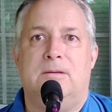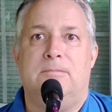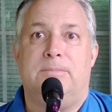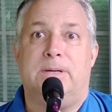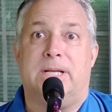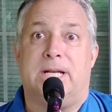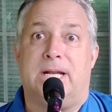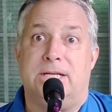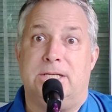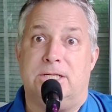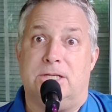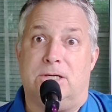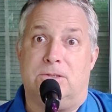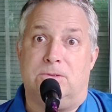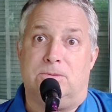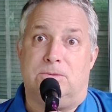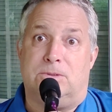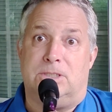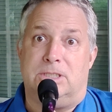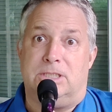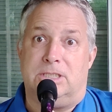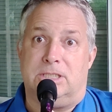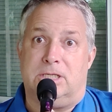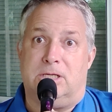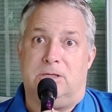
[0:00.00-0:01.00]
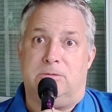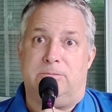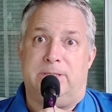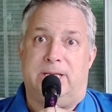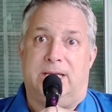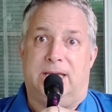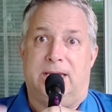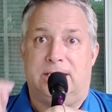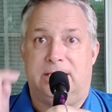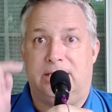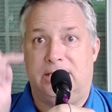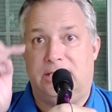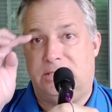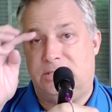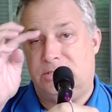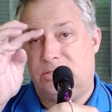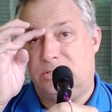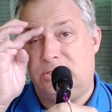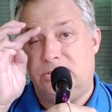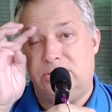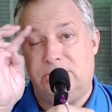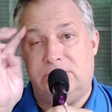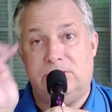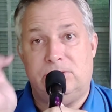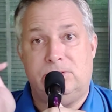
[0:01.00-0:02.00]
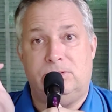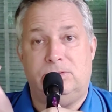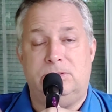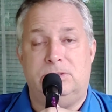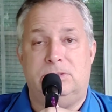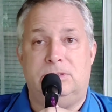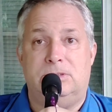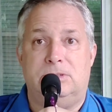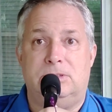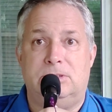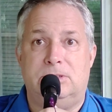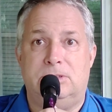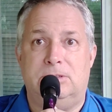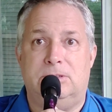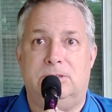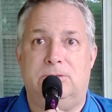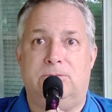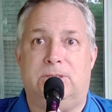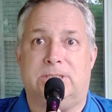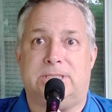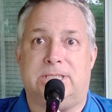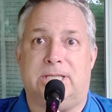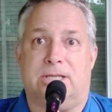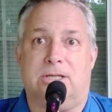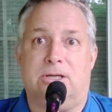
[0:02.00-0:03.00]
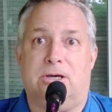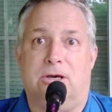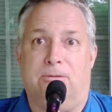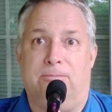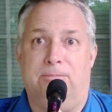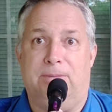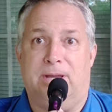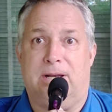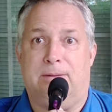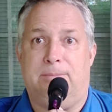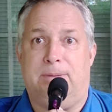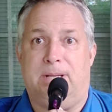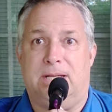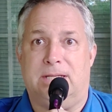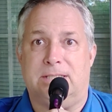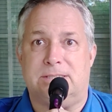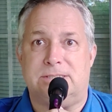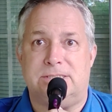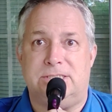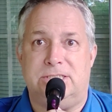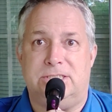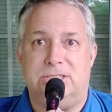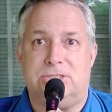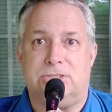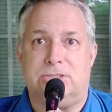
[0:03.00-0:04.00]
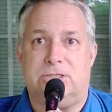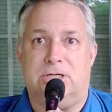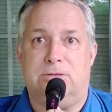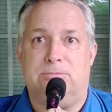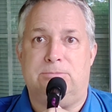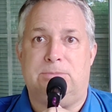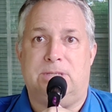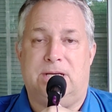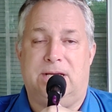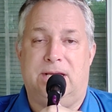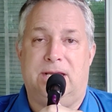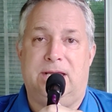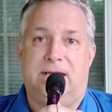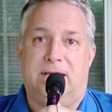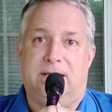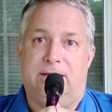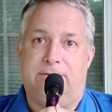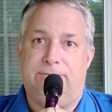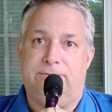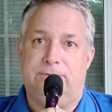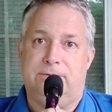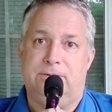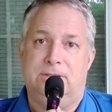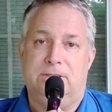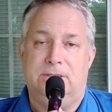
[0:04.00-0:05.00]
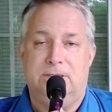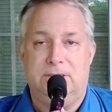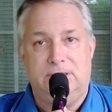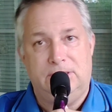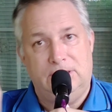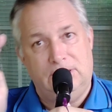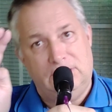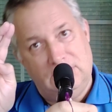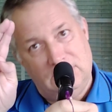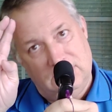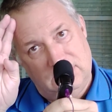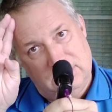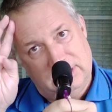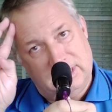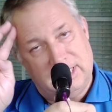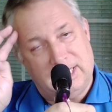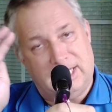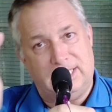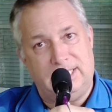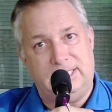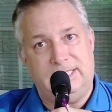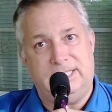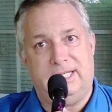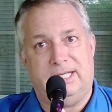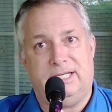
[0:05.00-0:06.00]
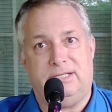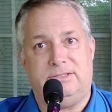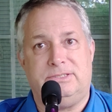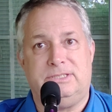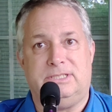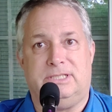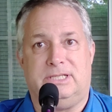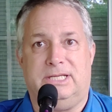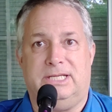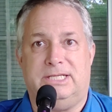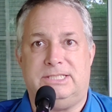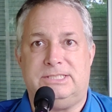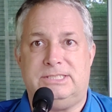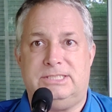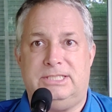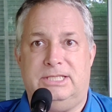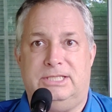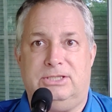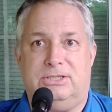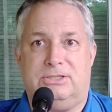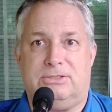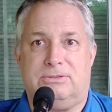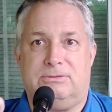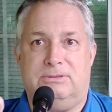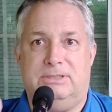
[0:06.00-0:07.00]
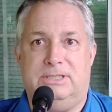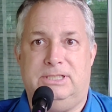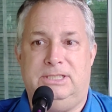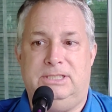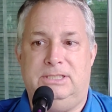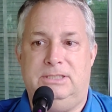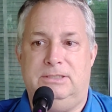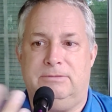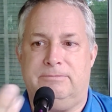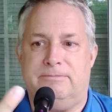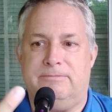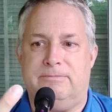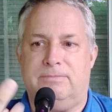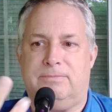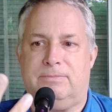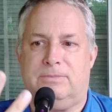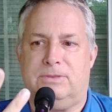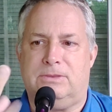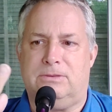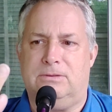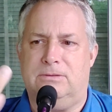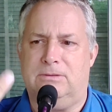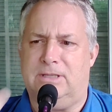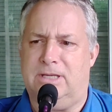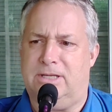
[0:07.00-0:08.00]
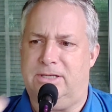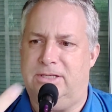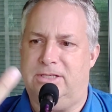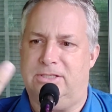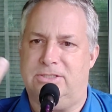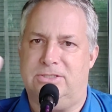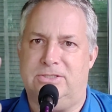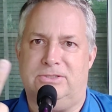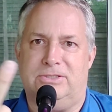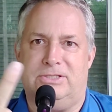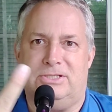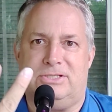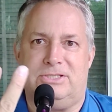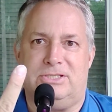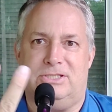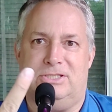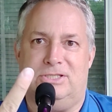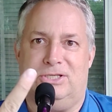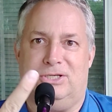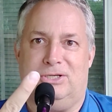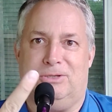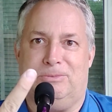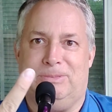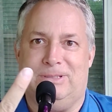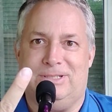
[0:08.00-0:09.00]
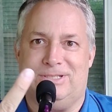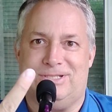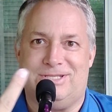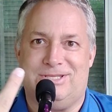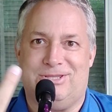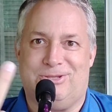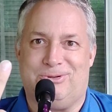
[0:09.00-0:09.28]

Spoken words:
But I don't want to go back into what they call metabolic syndrome. I have gotten down to less than 3, how do you do this in the earpiece?